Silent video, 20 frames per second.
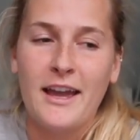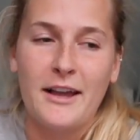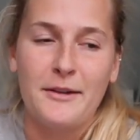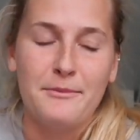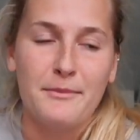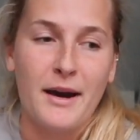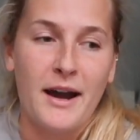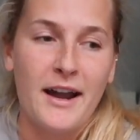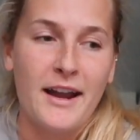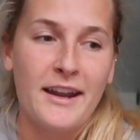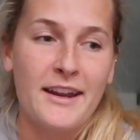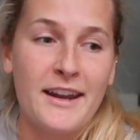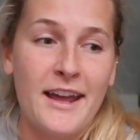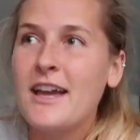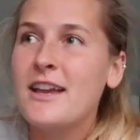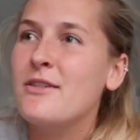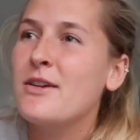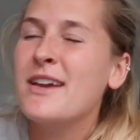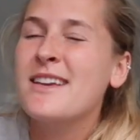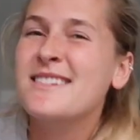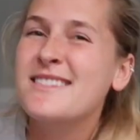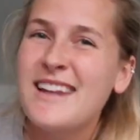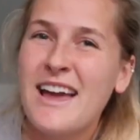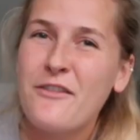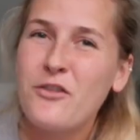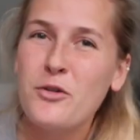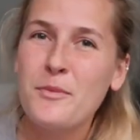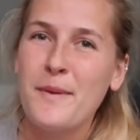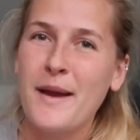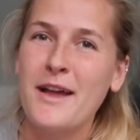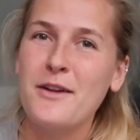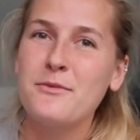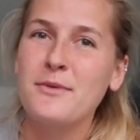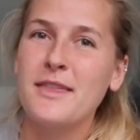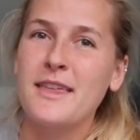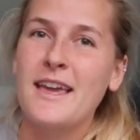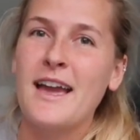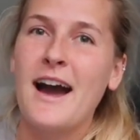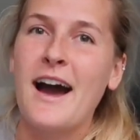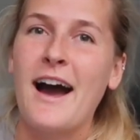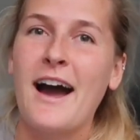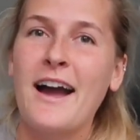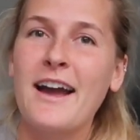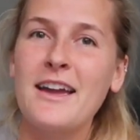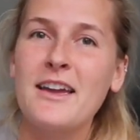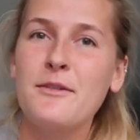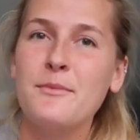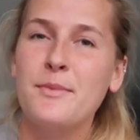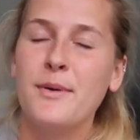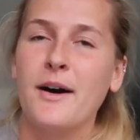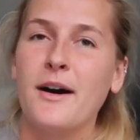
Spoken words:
and mine, it has never been really high,